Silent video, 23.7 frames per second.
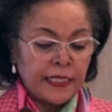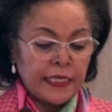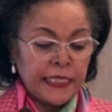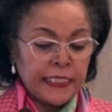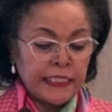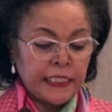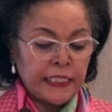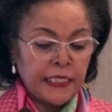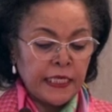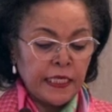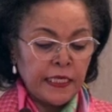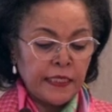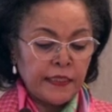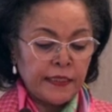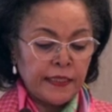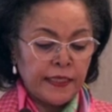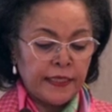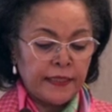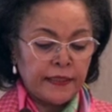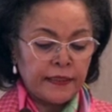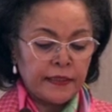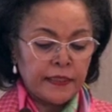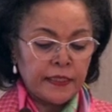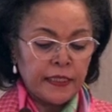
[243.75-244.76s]

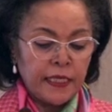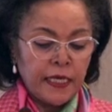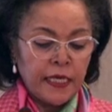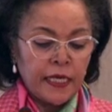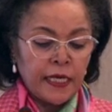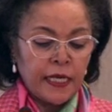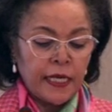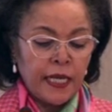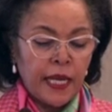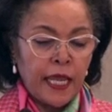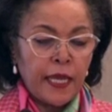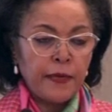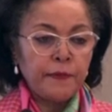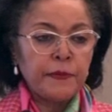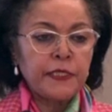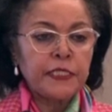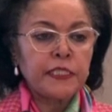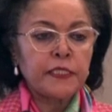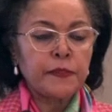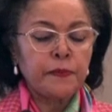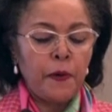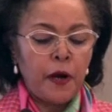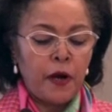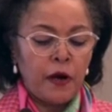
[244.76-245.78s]
resilient, climate
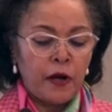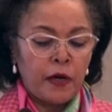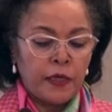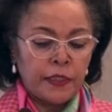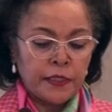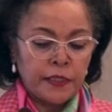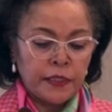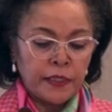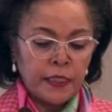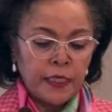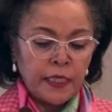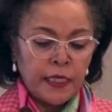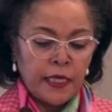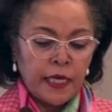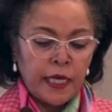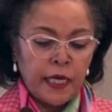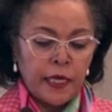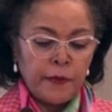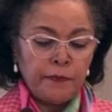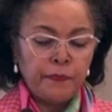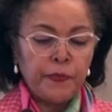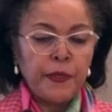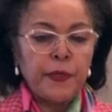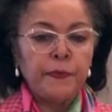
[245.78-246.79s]
smart,
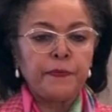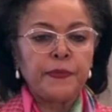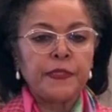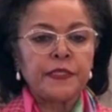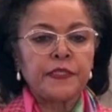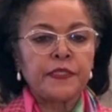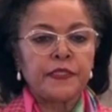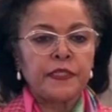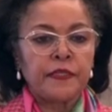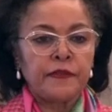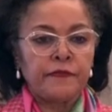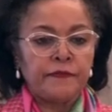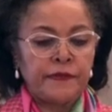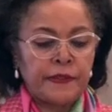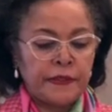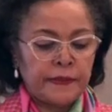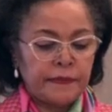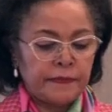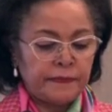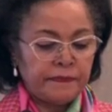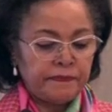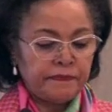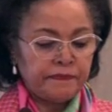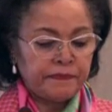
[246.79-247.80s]
and people-driven.
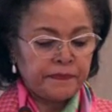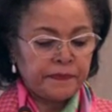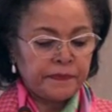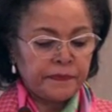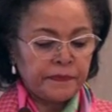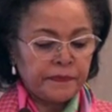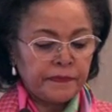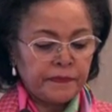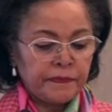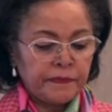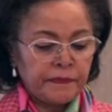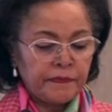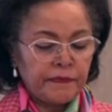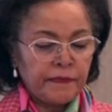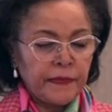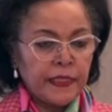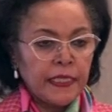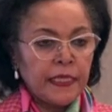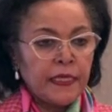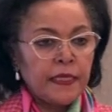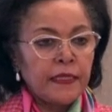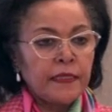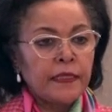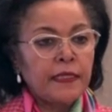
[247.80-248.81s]

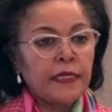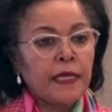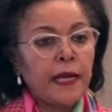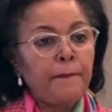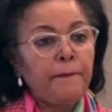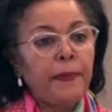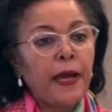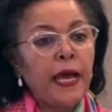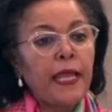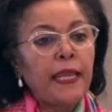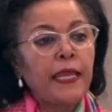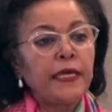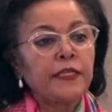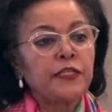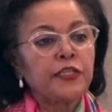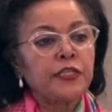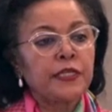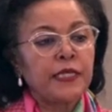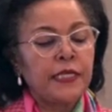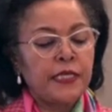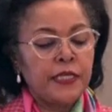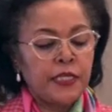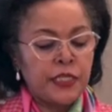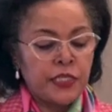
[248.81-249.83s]
The Kampala
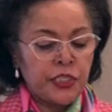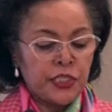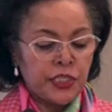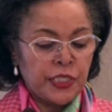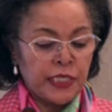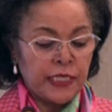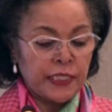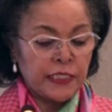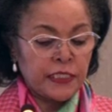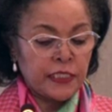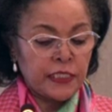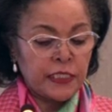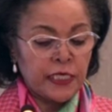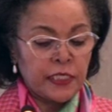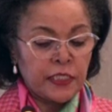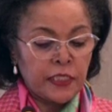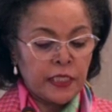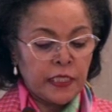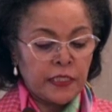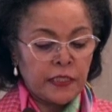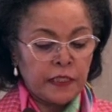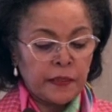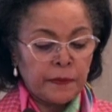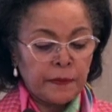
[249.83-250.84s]
Declaration, ladies and
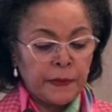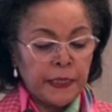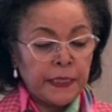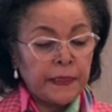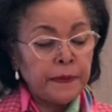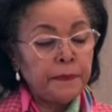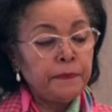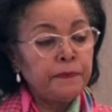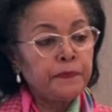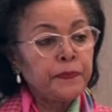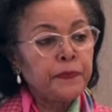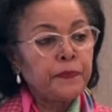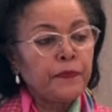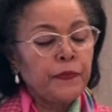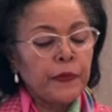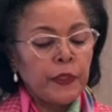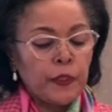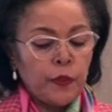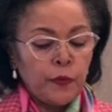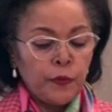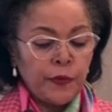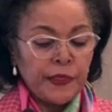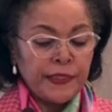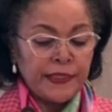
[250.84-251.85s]
gentlemen,
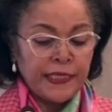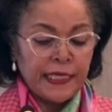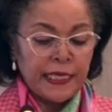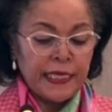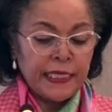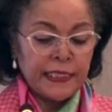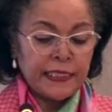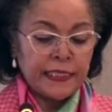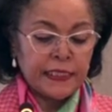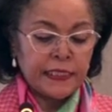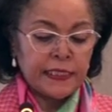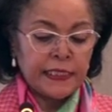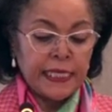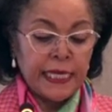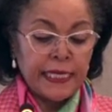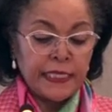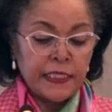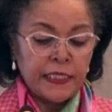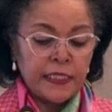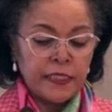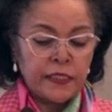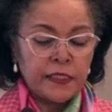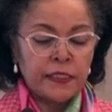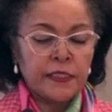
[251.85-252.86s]
with its
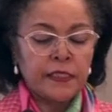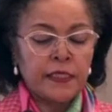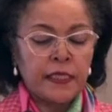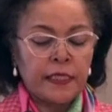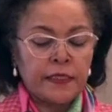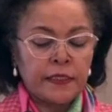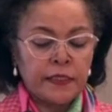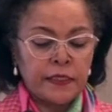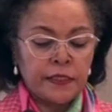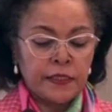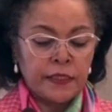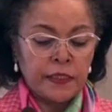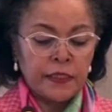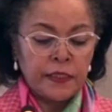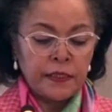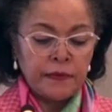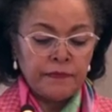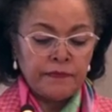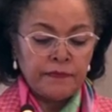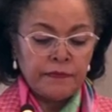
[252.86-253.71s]
10-year strategy,